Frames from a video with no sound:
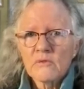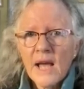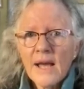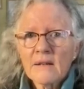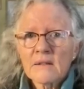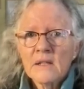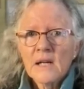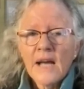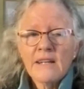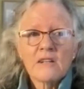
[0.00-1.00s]
react.
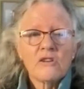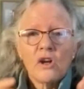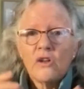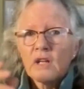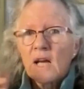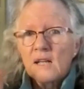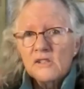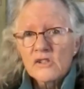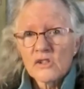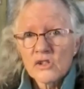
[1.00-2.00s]
I didn't know the
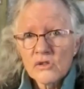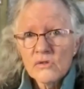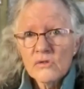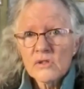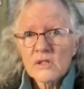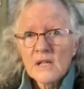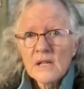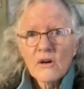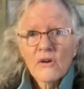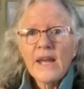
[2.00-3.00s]
colors to choose
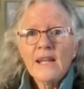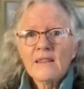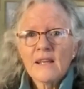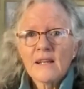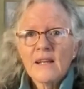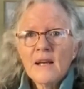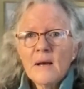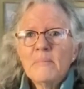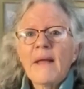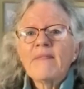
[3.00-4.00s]
or anything.
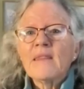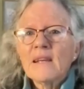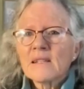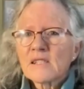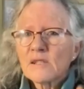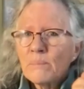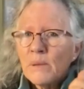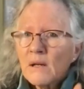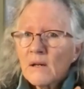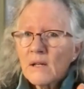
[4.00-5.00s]
But the
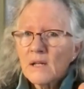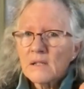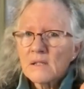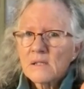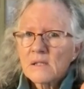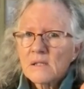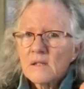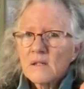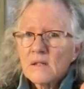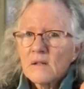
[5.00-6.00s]
experience
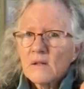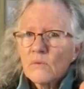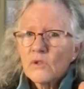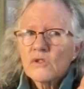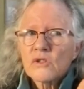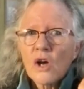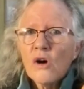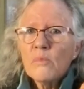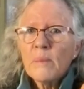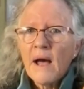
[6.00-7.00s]
was
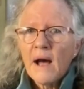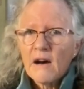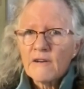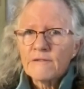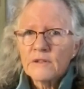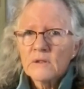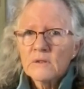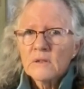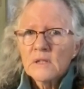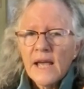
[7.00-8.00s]
so powerful.
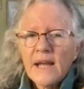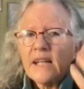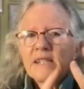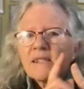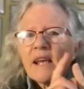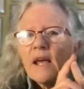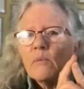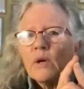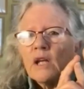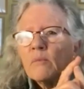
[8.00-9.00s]
And let's say
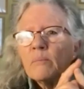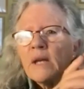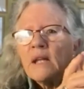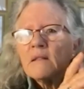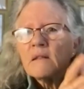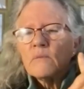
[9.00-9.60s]
we compete